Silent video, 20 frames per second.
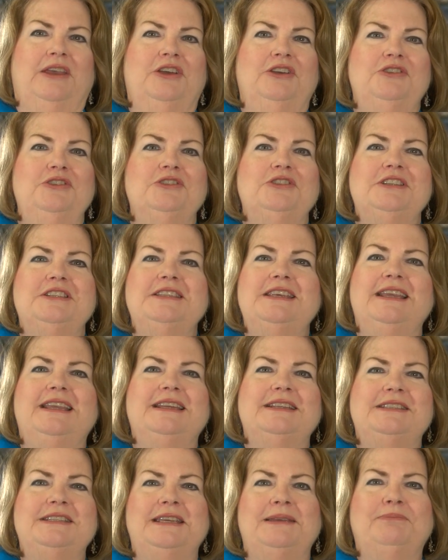You should take
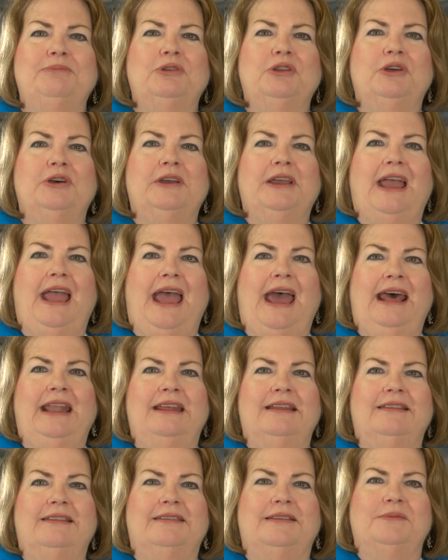a deep look at
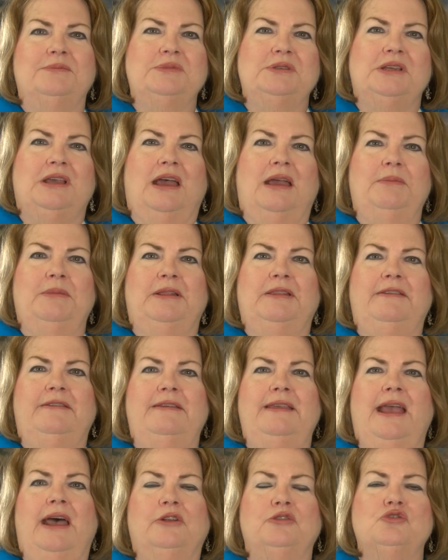it sometime and
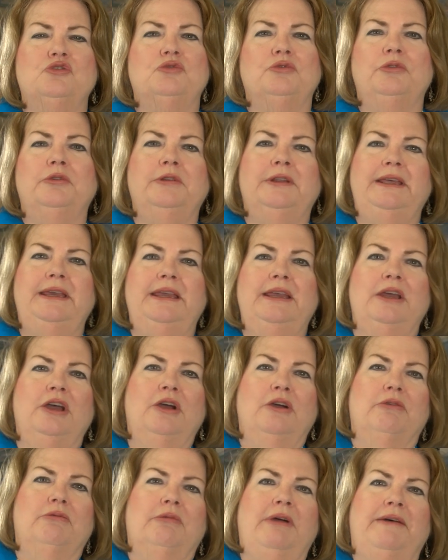see how truly
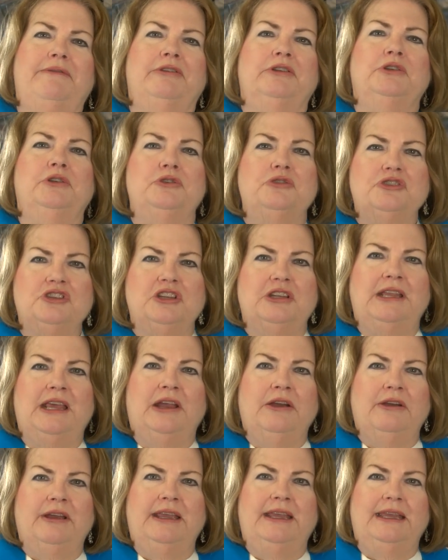
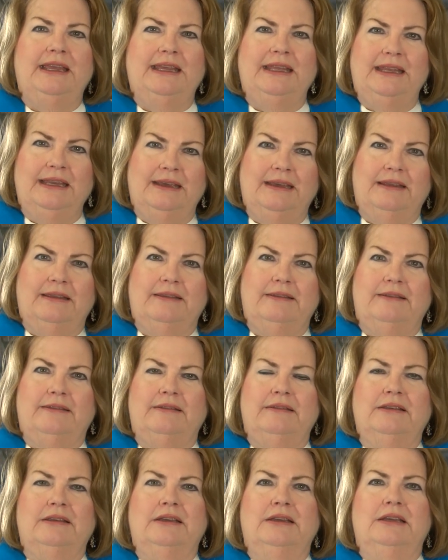revolutionary it is.
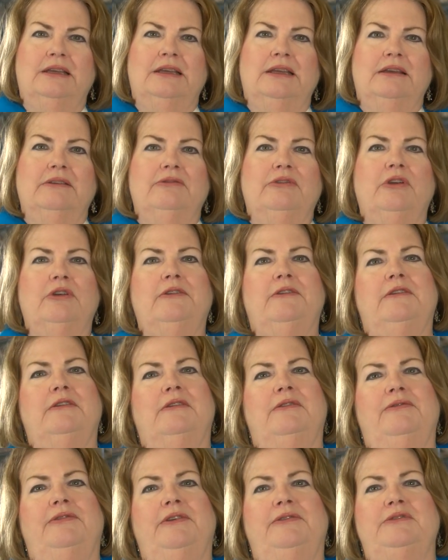
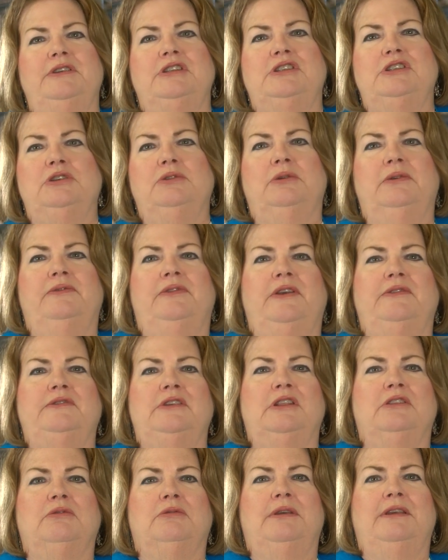Verses 52 and
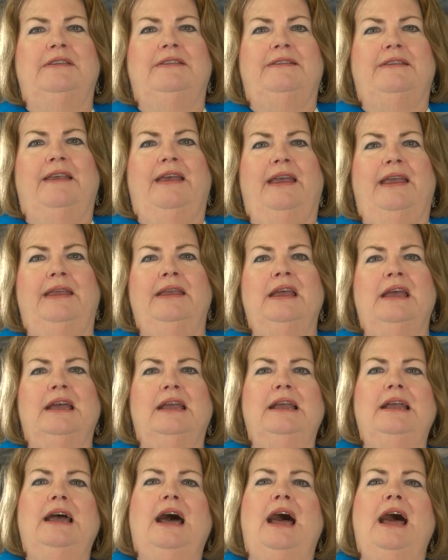53 say,
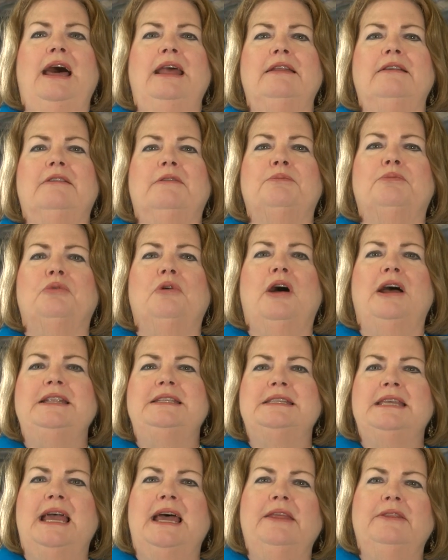"God has brought
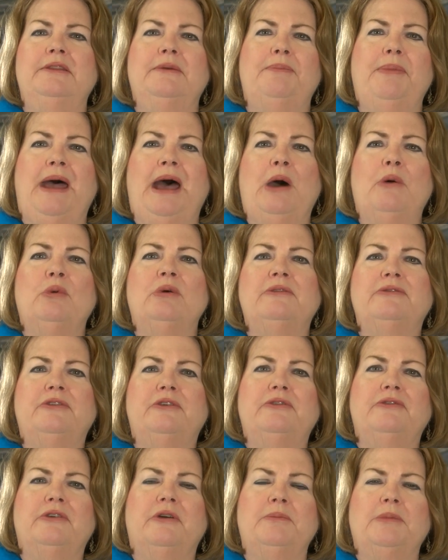down the powerful
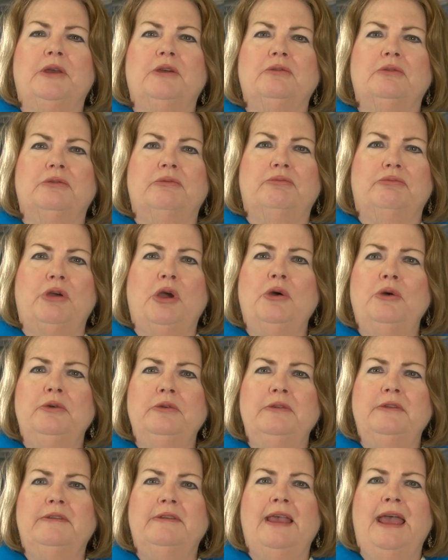from their
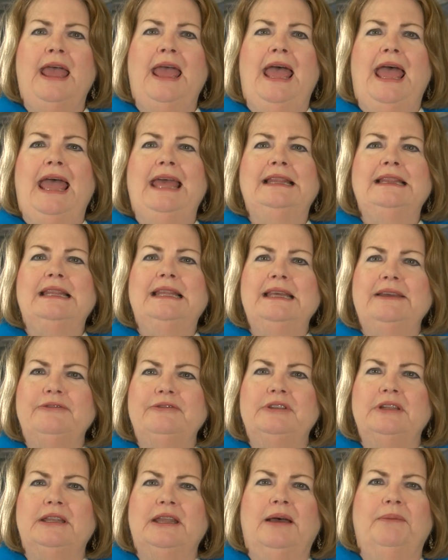thrones and
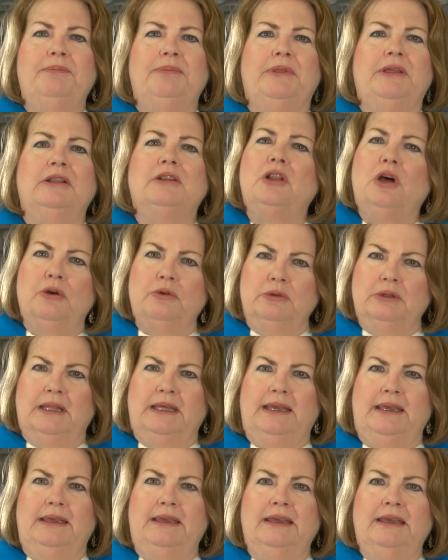lifted up the
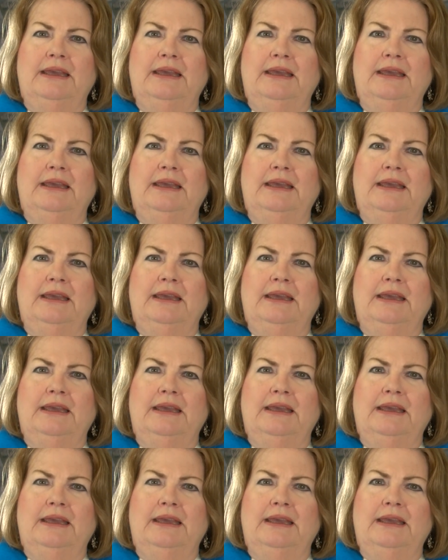lowly.